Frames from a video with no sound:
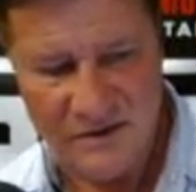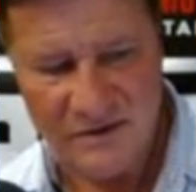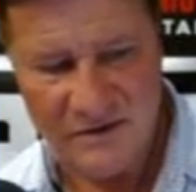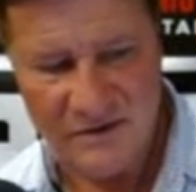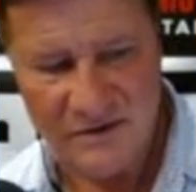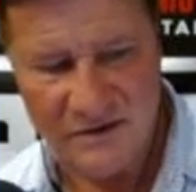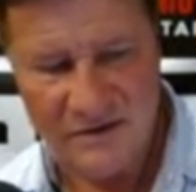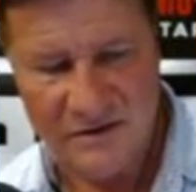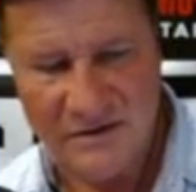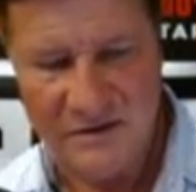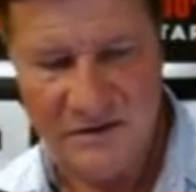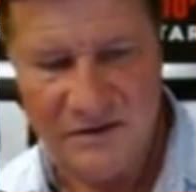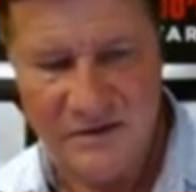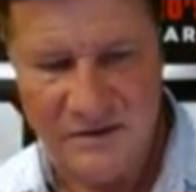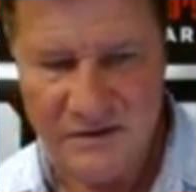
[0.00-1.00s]

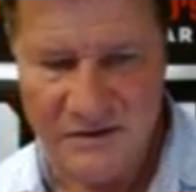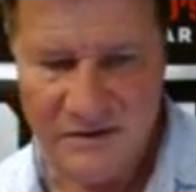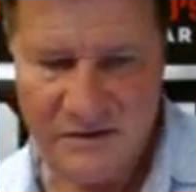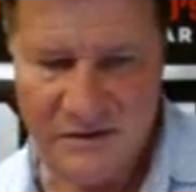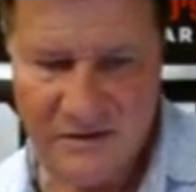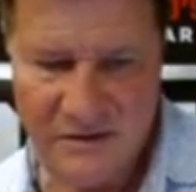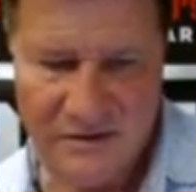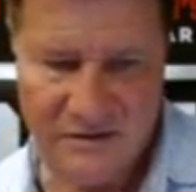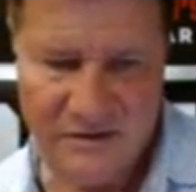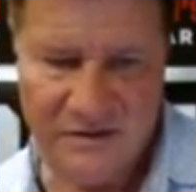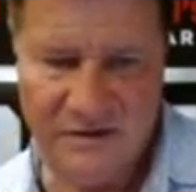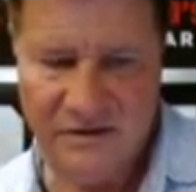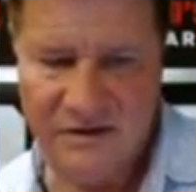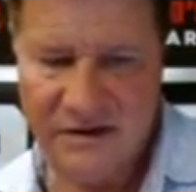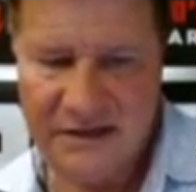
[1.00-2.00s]

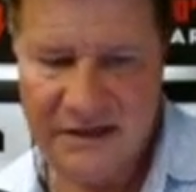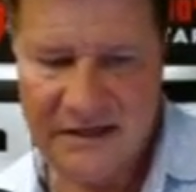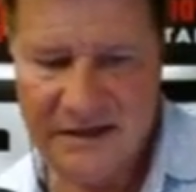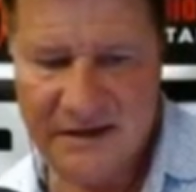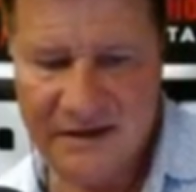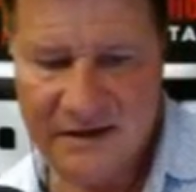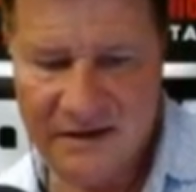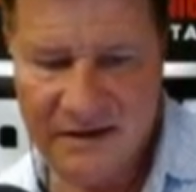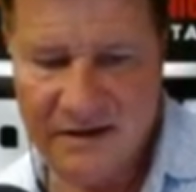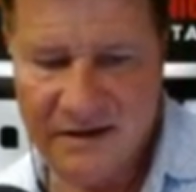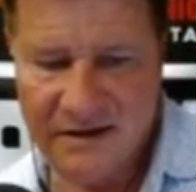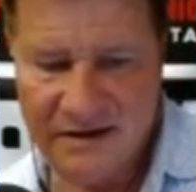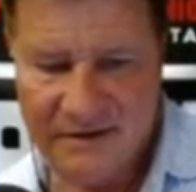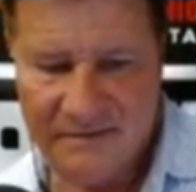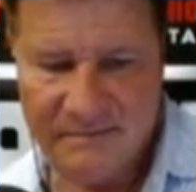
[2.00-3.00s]

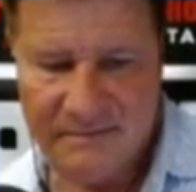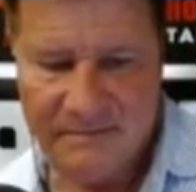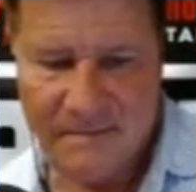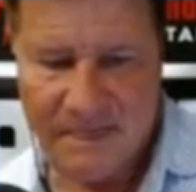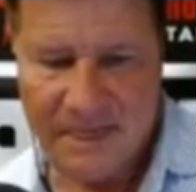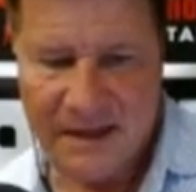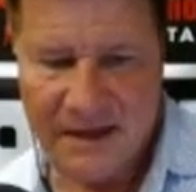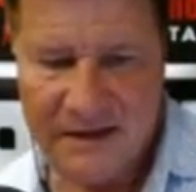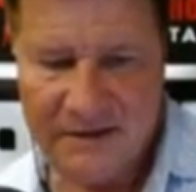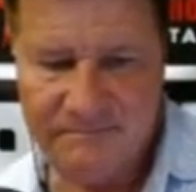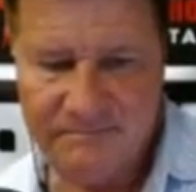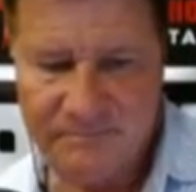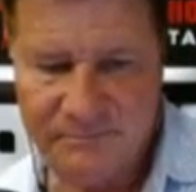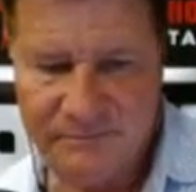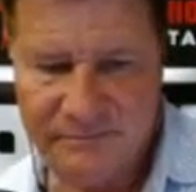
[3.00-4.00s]

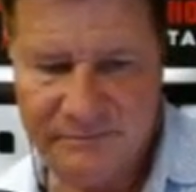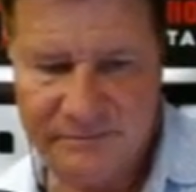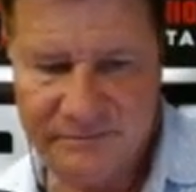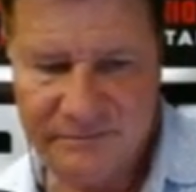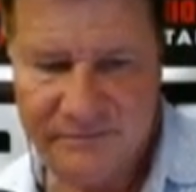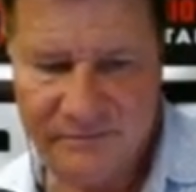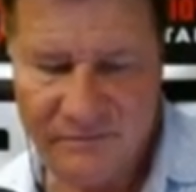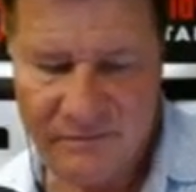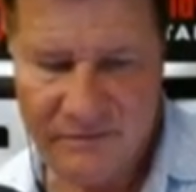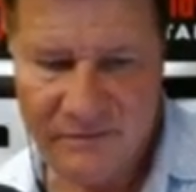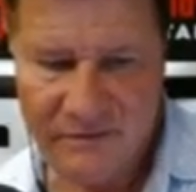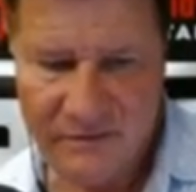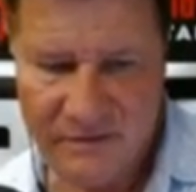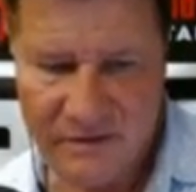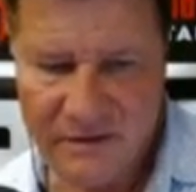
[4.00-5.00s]

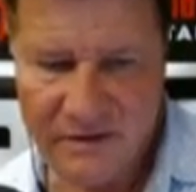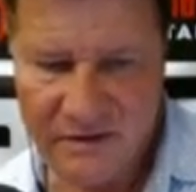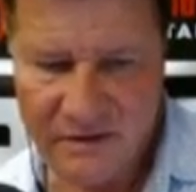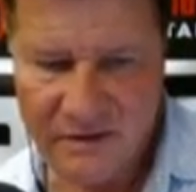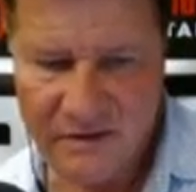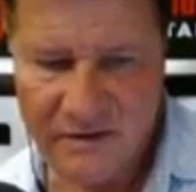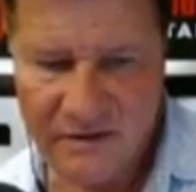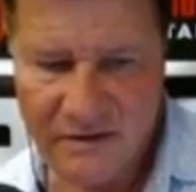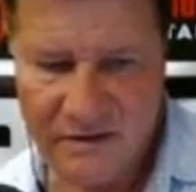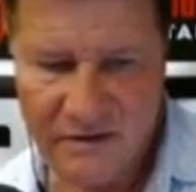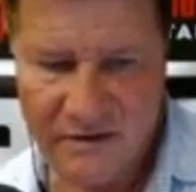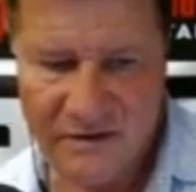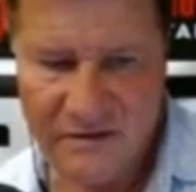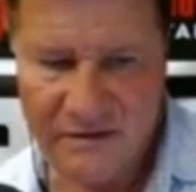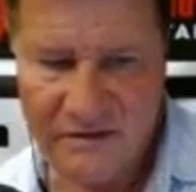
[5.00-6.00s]

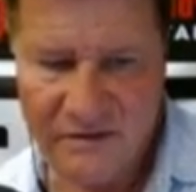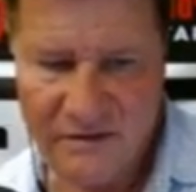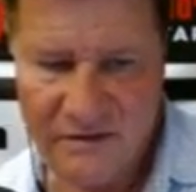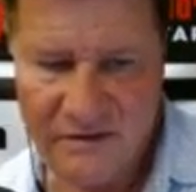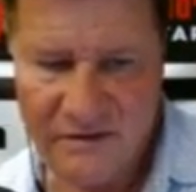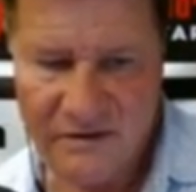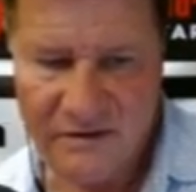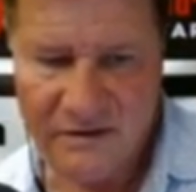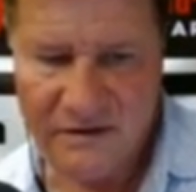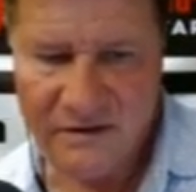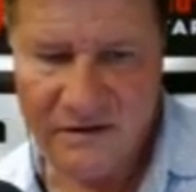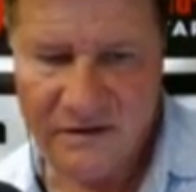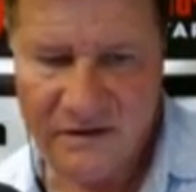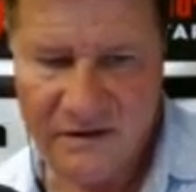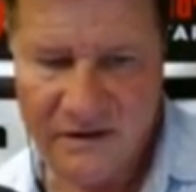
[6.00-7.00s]

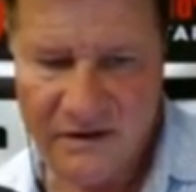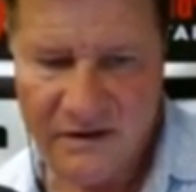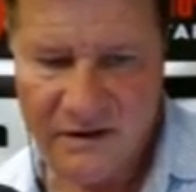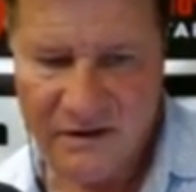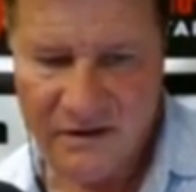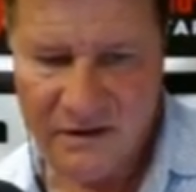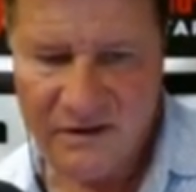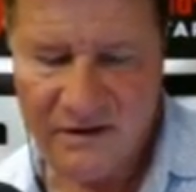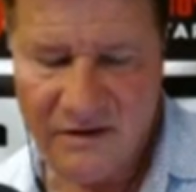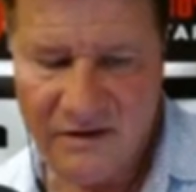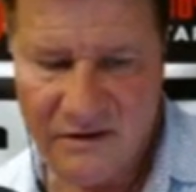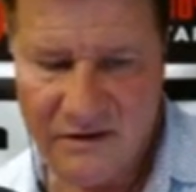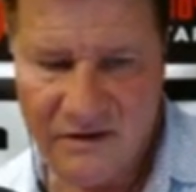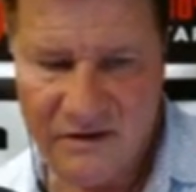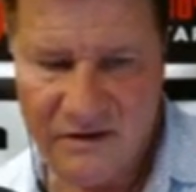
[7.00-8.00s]
[no speech]